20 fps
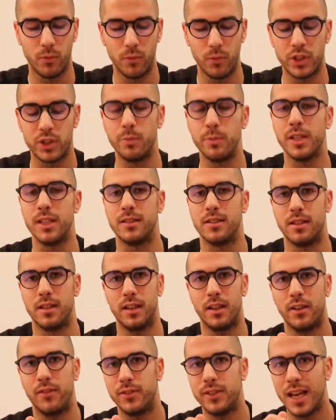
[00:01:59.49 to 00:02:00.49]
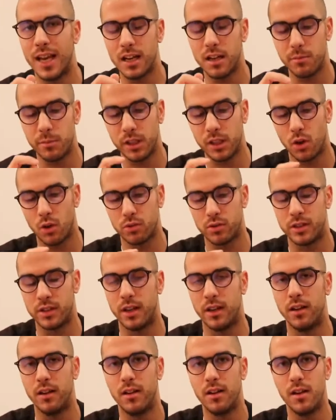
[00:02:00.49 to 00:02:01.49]
which means if the enemy knows
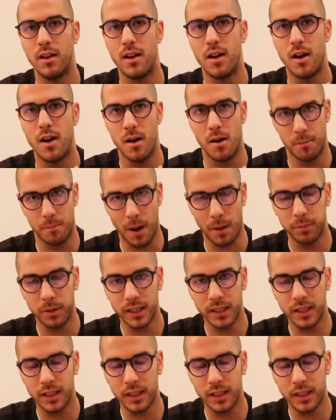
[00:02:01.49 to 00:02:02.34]
the public